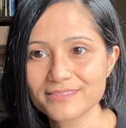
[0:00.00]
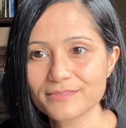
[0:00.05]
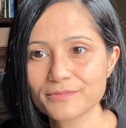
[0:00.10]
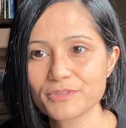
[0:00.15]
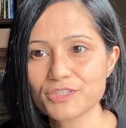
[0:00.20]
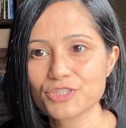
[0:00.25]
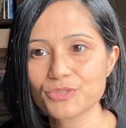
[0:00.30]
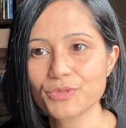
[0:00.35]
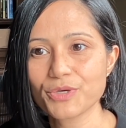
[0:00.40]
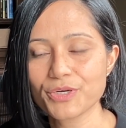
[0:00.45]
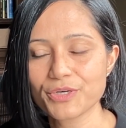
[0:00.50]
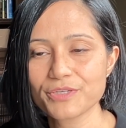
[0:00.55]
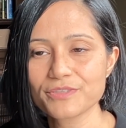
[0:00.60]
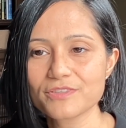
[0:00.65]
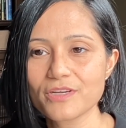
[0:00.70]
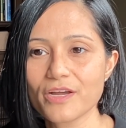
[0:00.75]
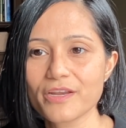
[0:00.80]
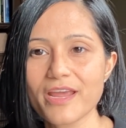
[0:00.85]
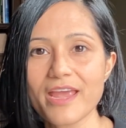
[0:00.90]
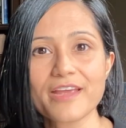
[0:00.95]
which occurs
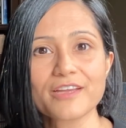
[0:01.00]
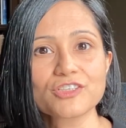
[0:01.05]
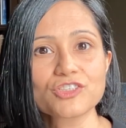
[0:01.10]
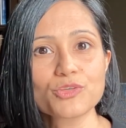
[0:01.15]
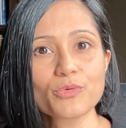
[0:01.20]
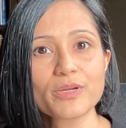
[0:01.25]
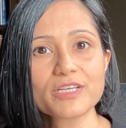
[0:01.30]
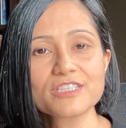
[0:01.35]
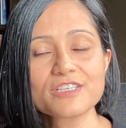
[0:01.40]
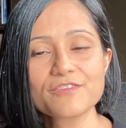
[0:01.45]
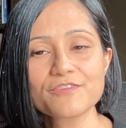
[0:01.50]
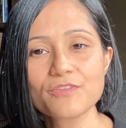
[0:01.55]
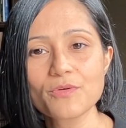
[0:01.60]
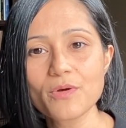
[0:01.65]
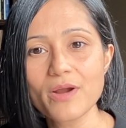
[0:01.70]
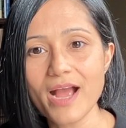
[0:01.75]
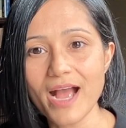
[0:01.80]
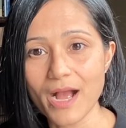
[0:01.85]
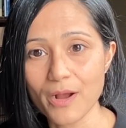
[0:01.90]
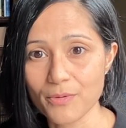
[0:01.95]
on a
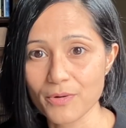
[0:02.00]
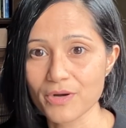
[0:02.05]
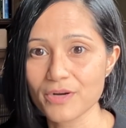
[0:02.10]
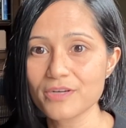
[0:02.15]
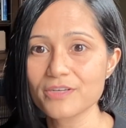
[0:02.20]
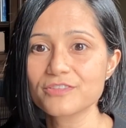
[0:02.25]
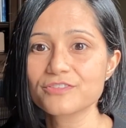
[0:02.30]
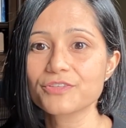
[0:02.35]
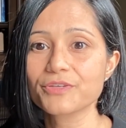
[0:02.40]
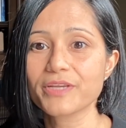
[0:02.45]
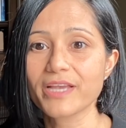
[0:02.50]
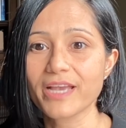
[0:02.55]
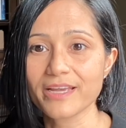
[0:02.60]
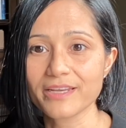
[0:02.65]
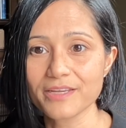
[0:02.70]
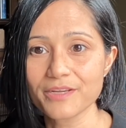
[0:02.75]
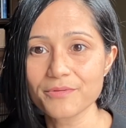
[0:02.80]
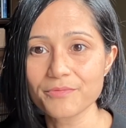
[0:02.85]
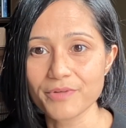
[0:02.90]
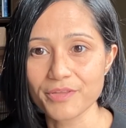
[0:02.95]
24-hour
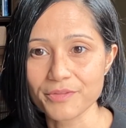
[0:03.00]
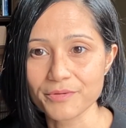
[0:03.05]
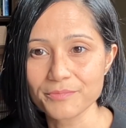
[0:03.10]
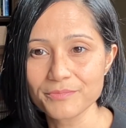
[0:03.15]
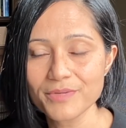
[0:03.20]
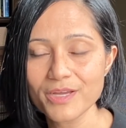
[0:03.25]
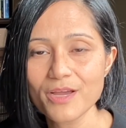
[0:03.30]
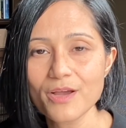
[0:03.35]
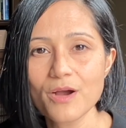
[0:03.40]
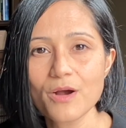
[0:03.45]
circadian rhythm